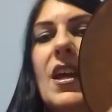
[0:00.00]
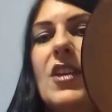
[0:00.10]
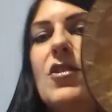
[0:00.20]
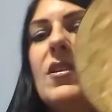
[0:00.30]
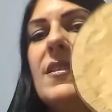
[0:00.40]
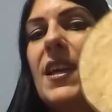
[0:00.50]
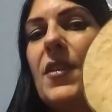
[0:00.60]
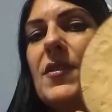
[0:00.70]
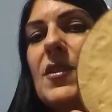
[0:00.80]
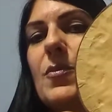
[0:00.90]
And you can tell
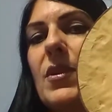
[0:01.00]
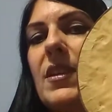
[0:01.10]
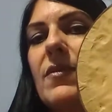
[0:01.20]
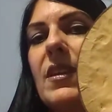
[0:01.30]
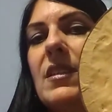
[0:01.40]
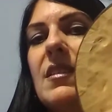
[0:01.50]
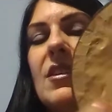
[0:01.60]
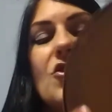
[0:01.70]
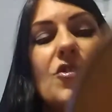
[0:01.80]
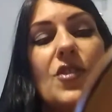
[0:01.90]
this is pretty
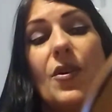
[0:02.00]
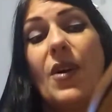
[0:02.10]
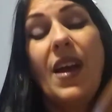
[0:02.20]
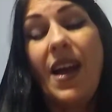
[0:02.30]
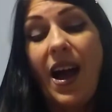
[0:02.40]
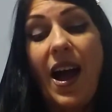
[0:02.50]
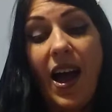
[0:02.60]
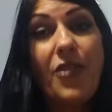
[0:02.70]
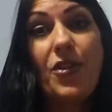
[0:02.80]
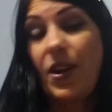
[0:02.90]
vintage. So
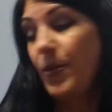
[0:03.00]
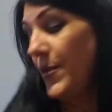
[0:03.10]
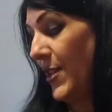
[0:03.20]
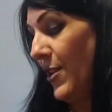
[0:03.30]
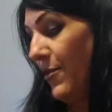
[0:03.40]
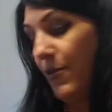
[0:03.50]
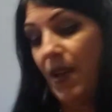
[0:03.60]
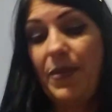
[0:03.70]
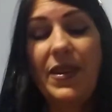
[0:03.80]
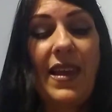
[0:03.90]
I thought it was cute.
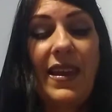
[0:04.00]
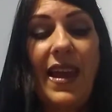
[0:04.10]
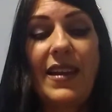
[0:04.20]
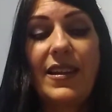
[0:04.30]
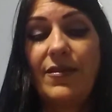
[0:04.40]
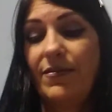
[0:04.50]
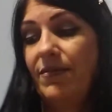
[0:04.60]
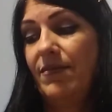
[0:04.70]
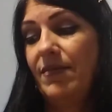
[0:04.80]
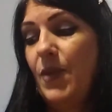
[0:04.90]
I mean, I got it.
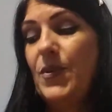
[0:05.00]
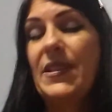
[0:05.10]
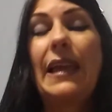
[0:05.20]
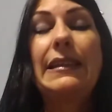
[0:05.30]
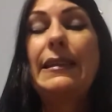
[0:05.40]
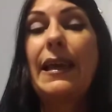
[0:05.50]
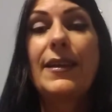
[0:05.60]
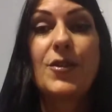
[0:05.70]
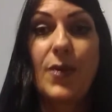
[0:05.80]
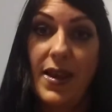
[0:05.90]
It was
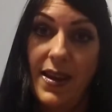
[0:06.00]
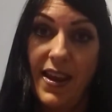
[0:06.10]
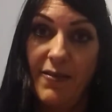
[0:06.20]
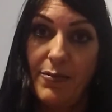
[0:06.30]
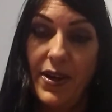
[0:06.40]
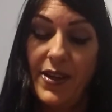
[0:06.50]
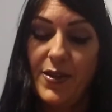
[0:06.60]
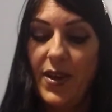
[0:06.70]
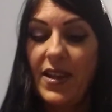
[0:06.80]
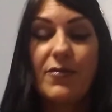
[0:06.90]
99, so I got it half price.
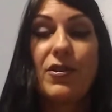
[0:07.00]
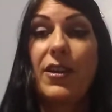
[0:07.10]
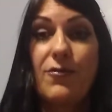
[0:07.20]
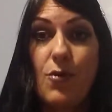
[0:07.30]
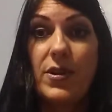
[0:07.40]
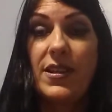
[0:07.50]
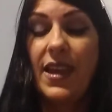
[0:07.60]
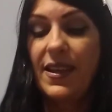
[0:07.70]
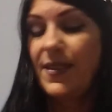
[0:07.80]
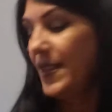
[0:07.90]
So I got it for like
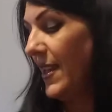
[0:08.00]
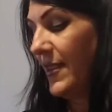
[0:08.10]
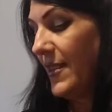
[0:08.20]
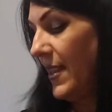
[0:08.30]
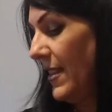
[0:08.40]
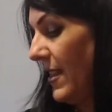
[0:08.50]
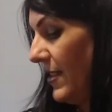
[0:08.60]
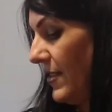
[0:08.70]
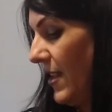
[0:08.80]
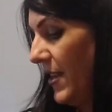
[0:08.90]
49 cents. I think
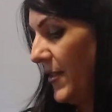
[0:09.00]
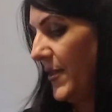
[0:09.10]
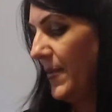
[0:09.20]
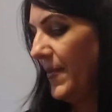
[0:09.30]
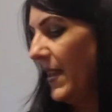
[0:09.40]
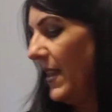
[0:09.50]
it's awesome.